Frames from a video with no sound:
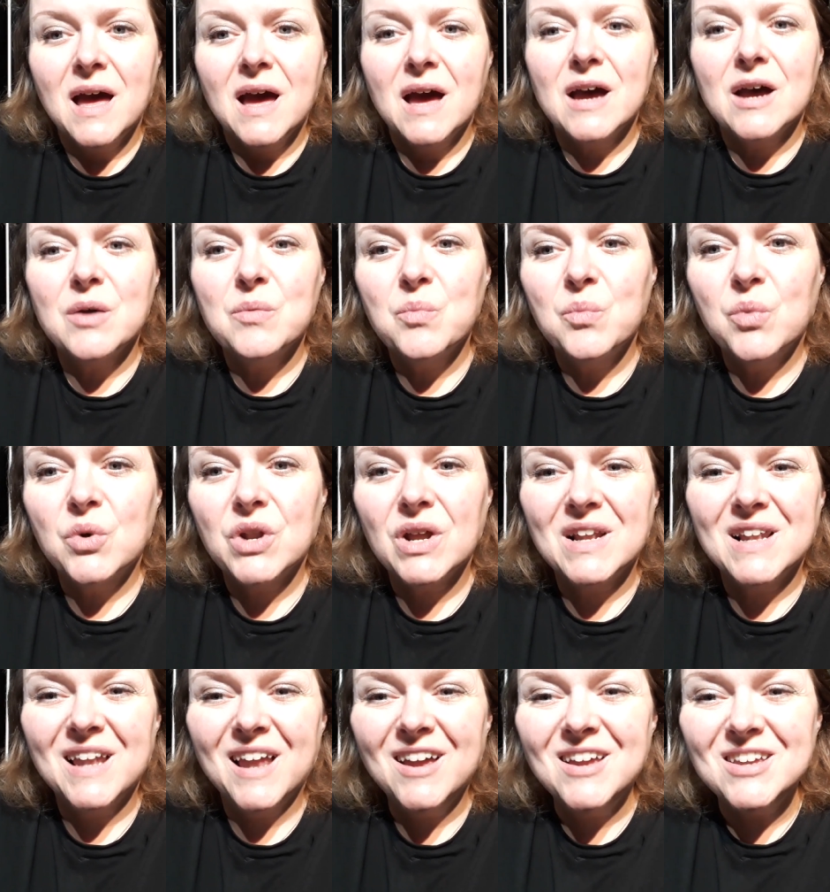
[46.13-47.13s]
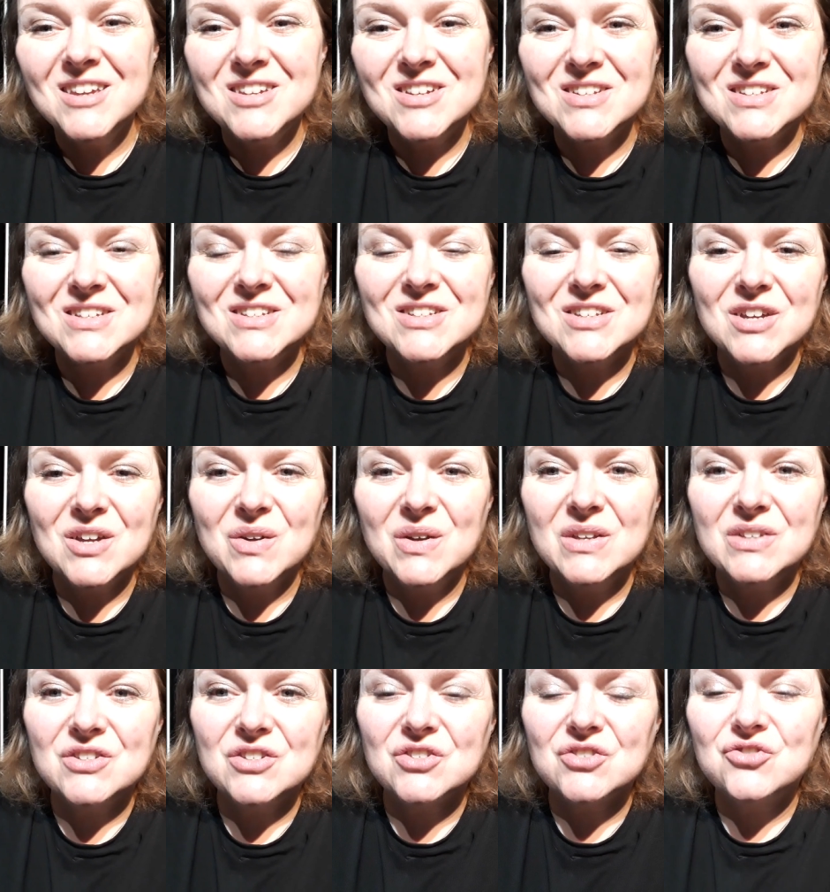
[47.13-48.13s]
what I'd like you to do
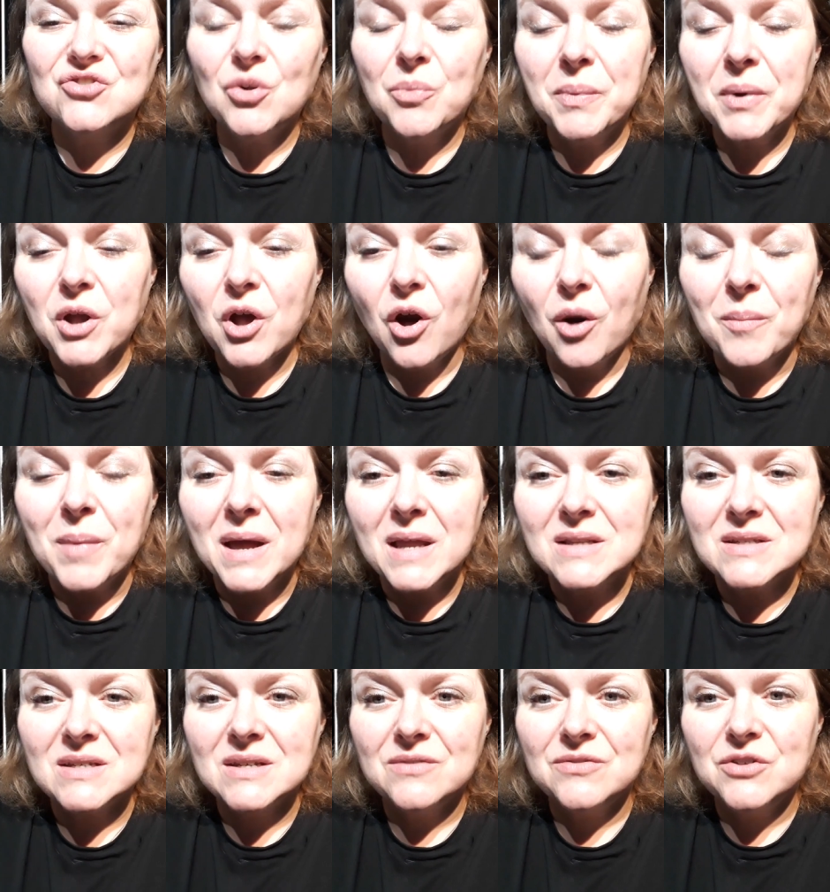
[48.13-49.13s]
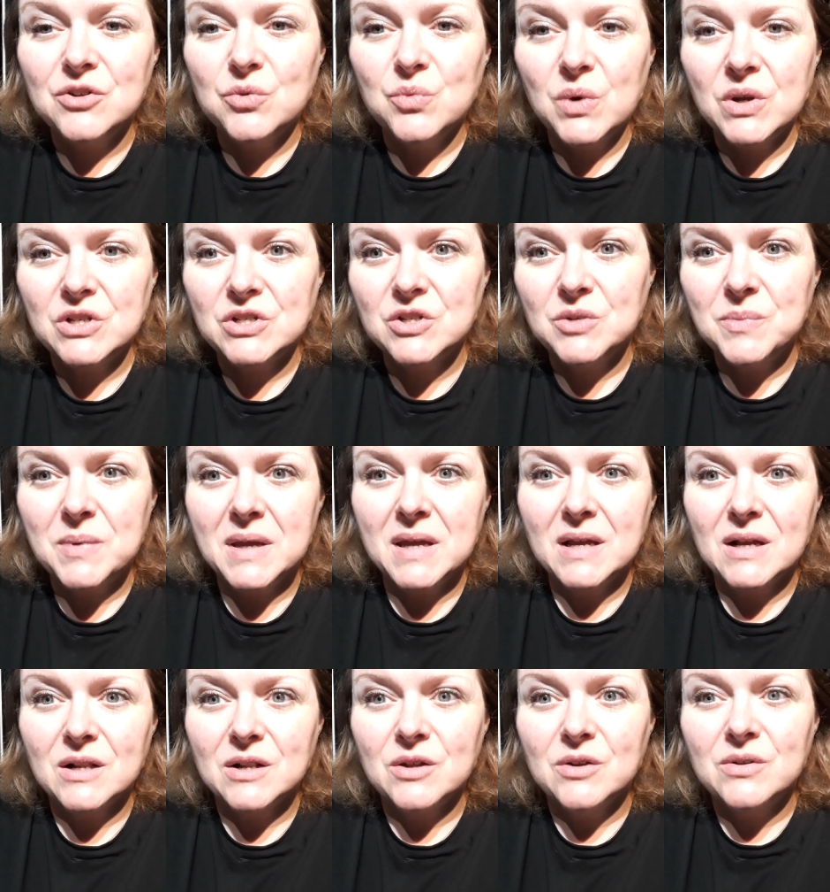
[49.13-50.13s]
is just drop a comment if you wish to be
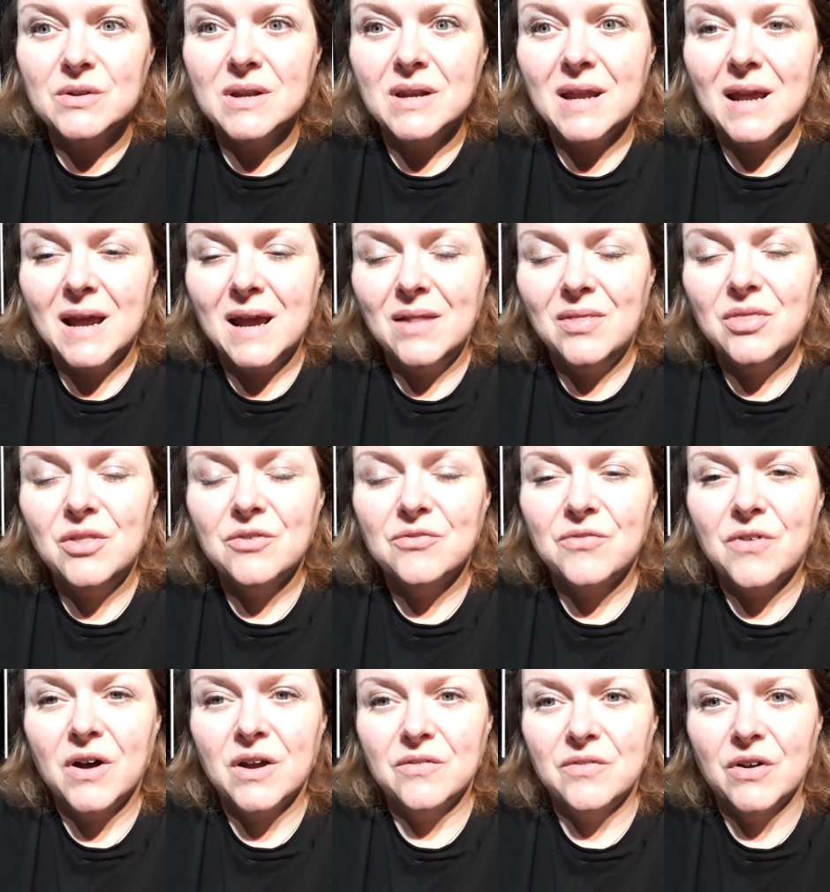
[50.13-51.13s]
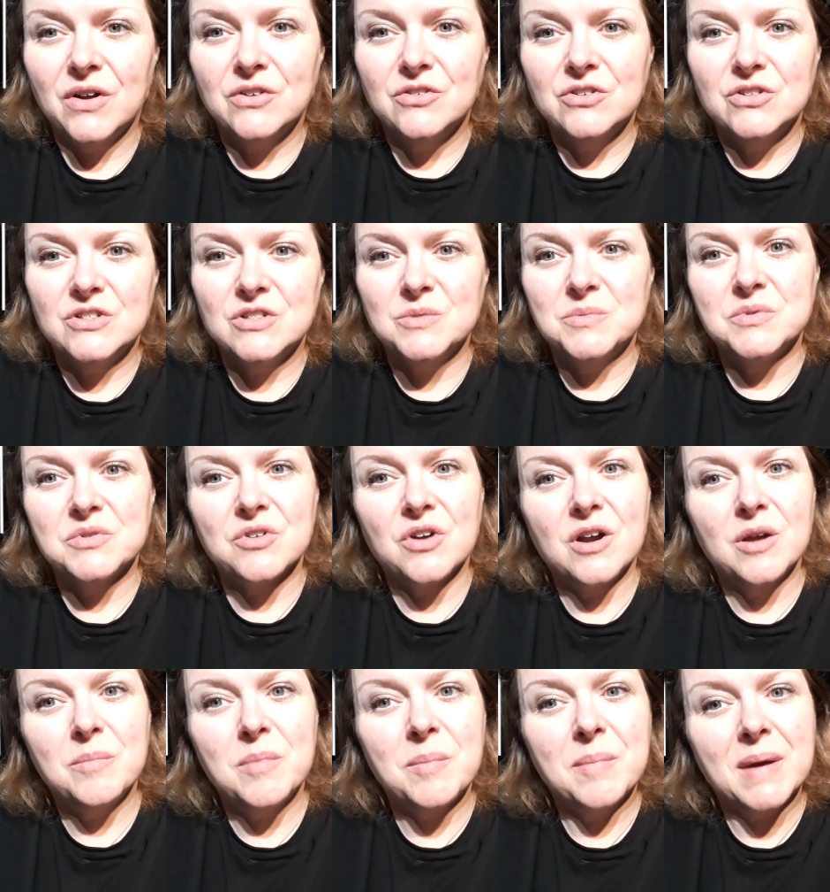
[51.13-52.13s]
included in the 500
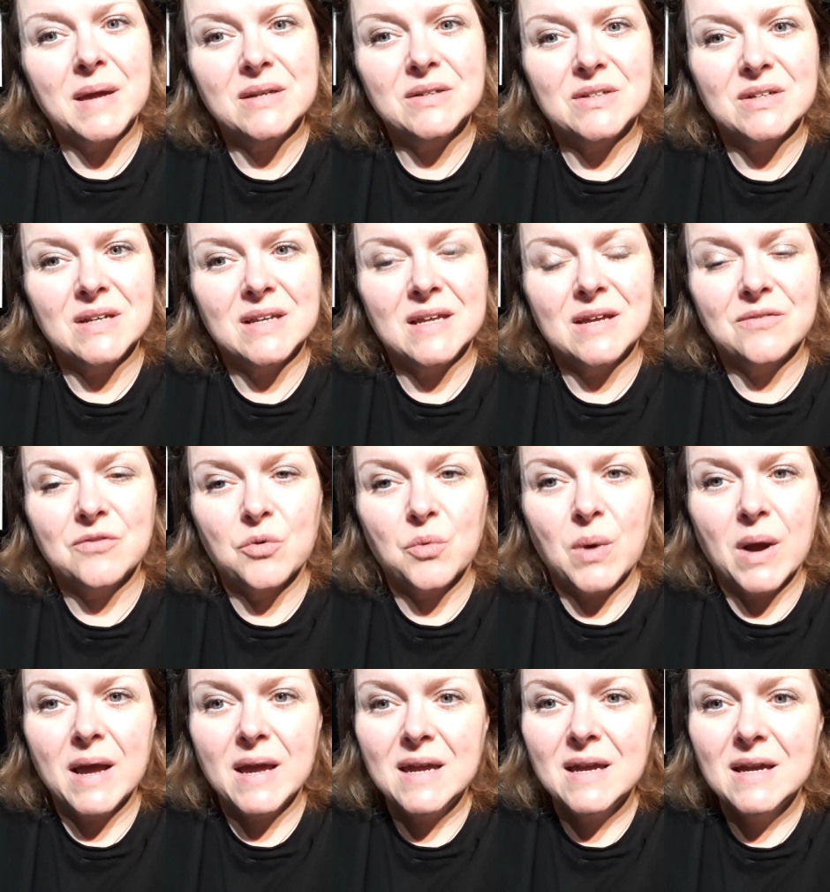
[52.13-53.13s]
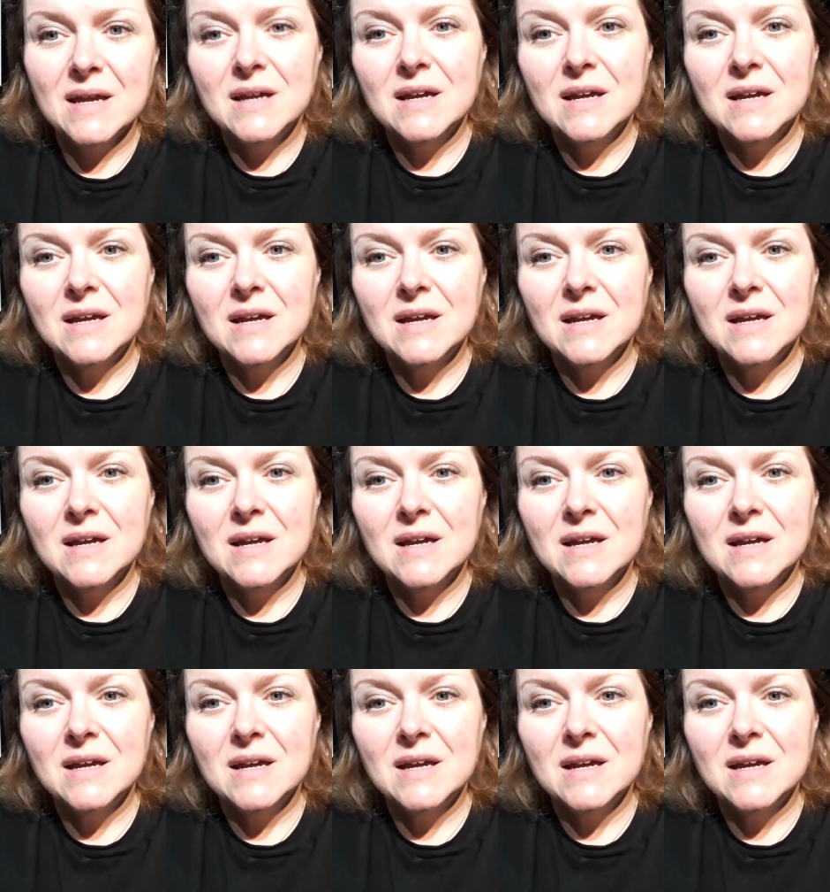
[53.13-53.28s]
subscriber pendant giveaway,